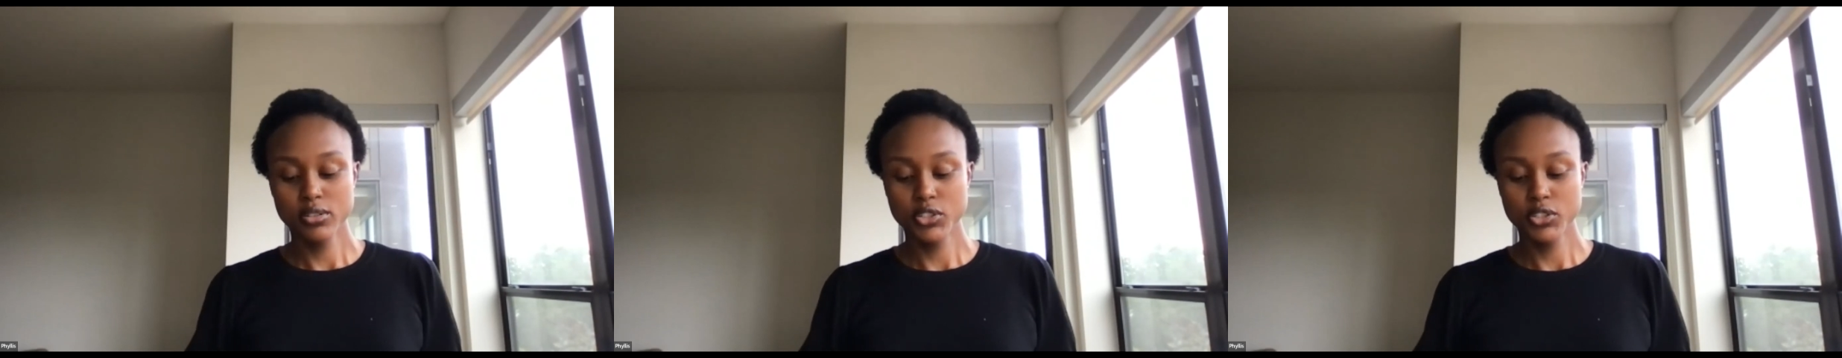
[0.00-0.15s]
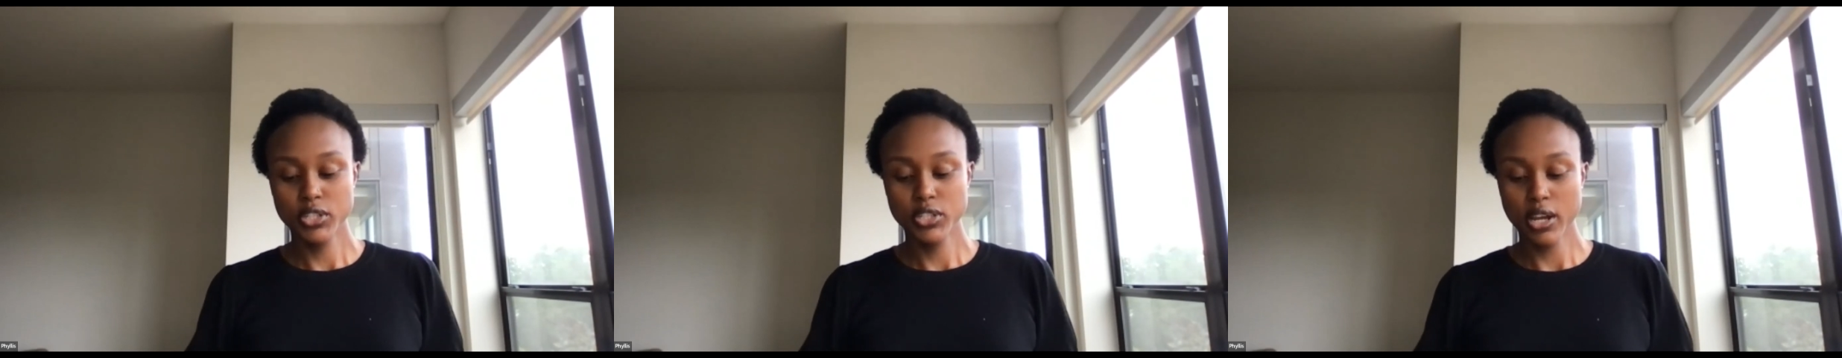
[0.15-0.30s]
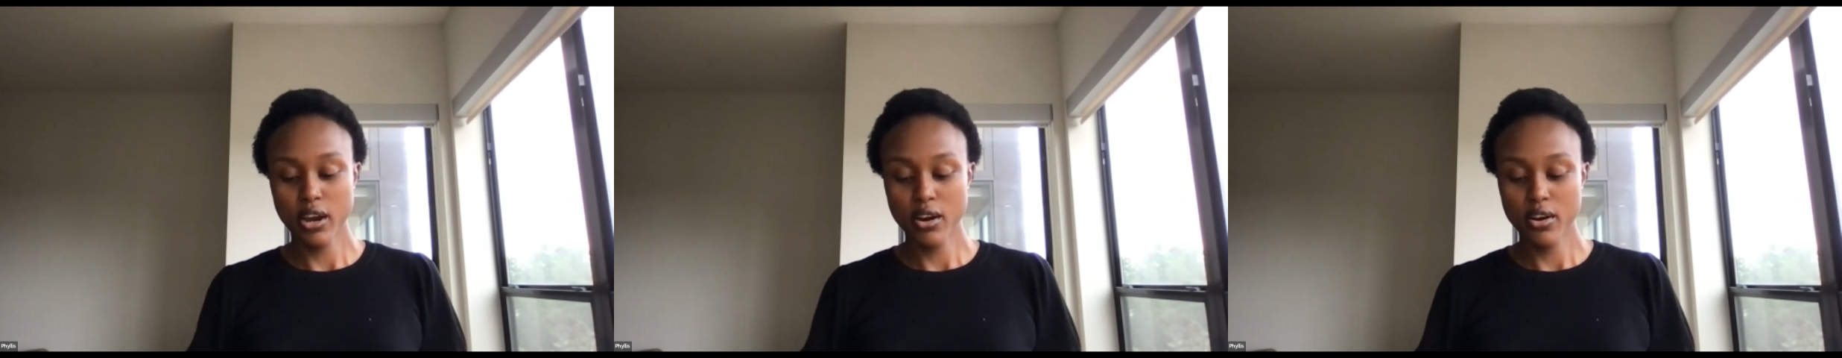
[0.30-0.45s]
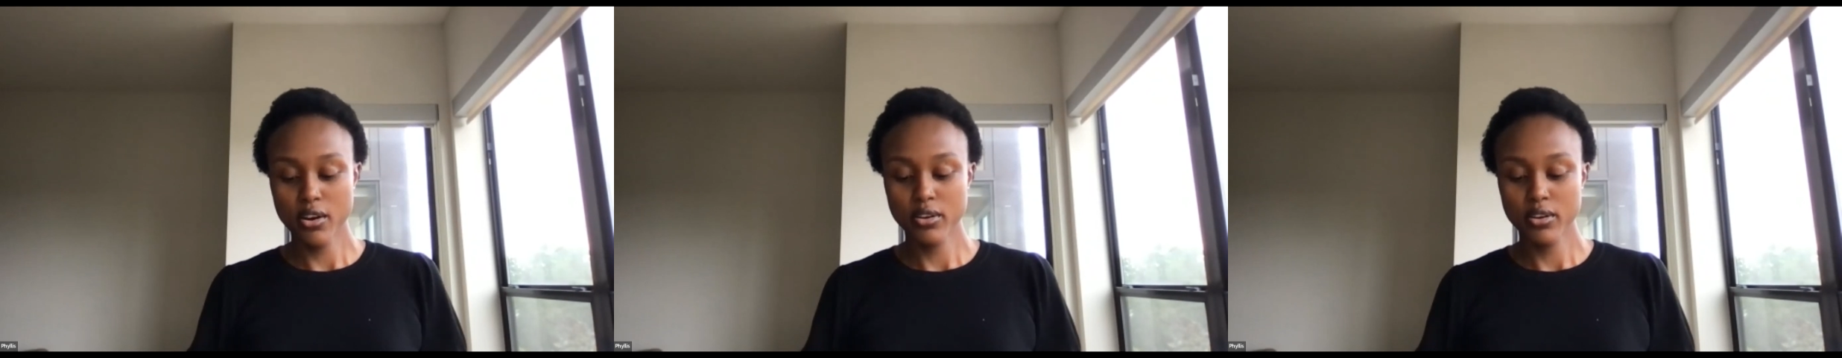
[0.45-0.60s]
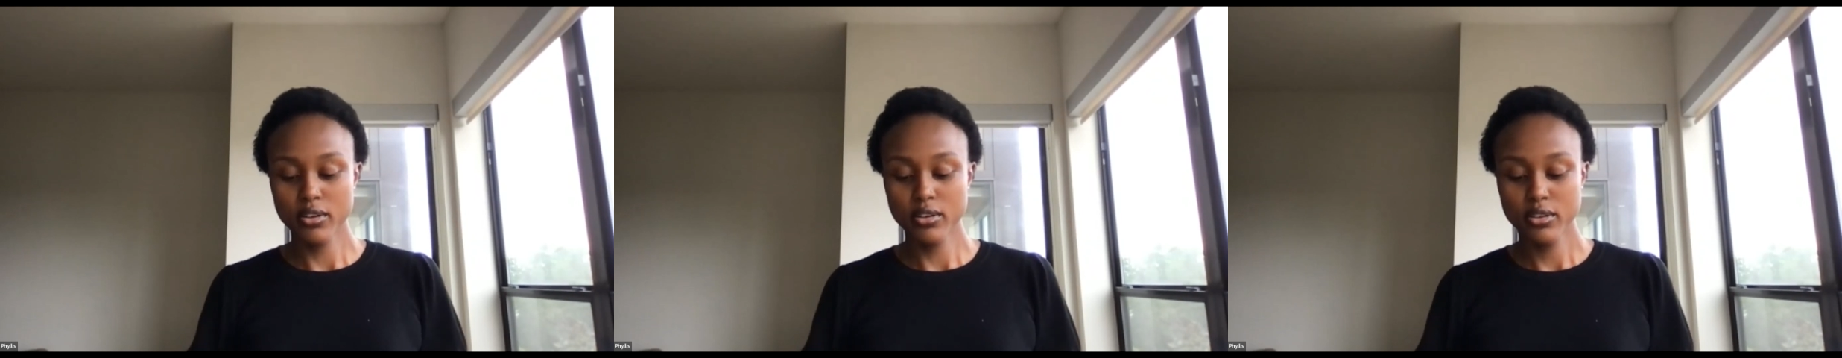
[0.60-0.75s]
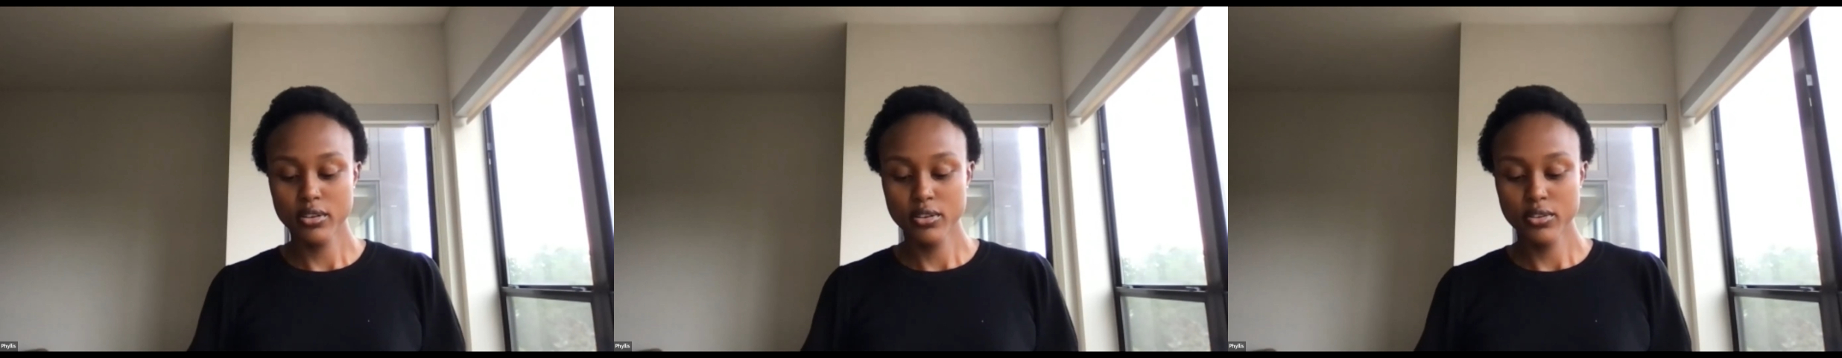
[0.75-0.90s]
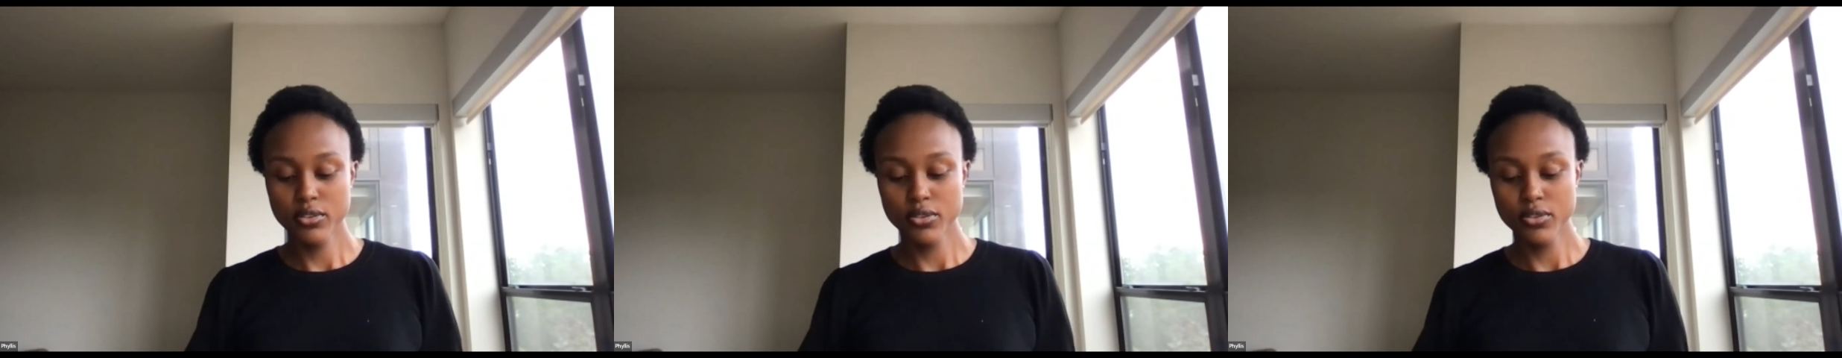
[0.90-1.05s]
share
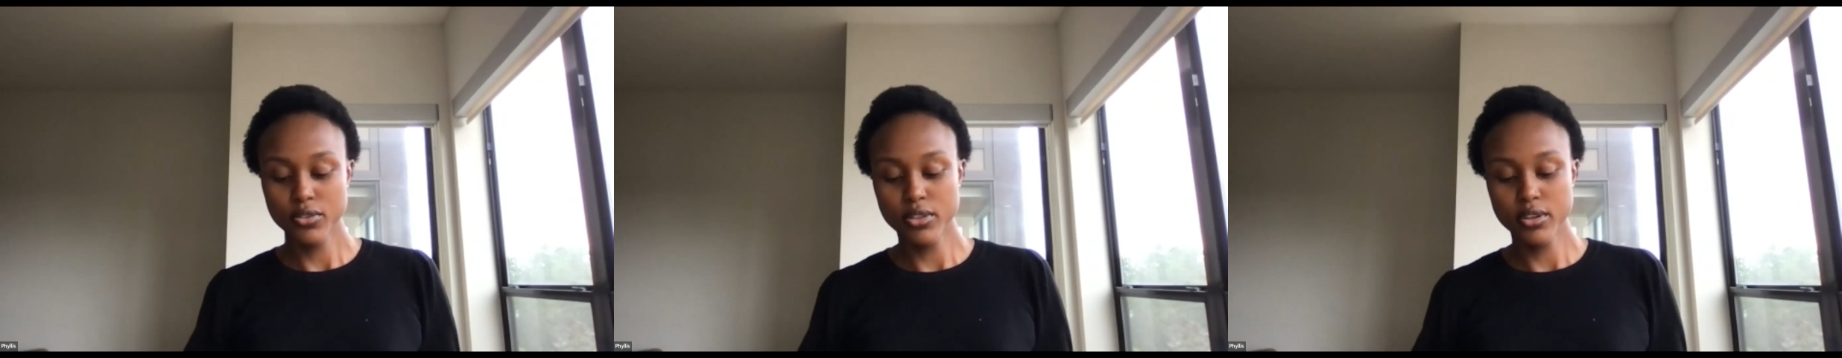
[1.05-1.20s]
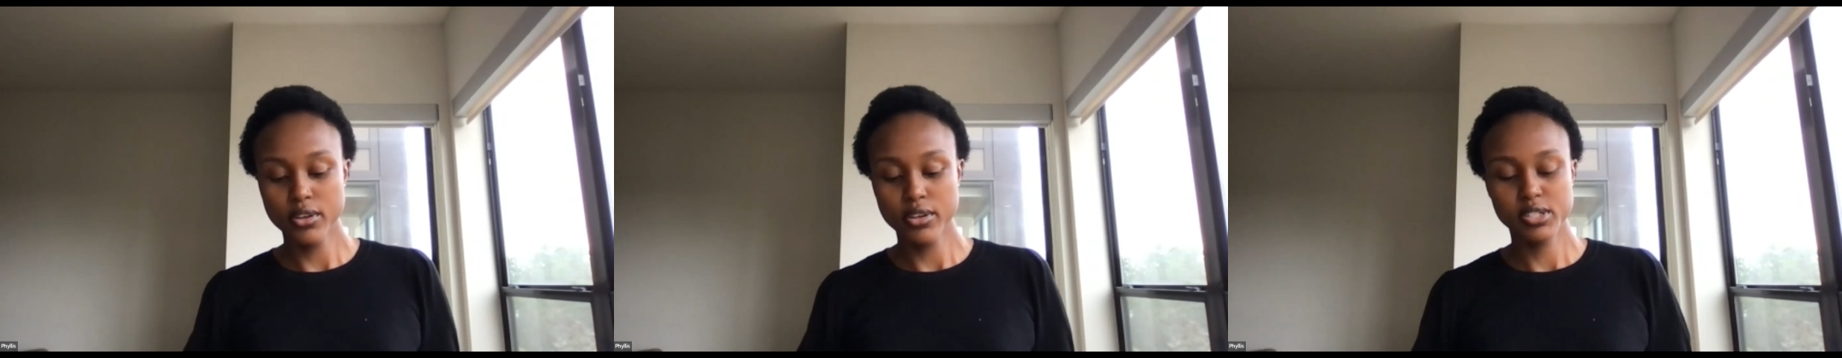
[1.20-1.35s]
the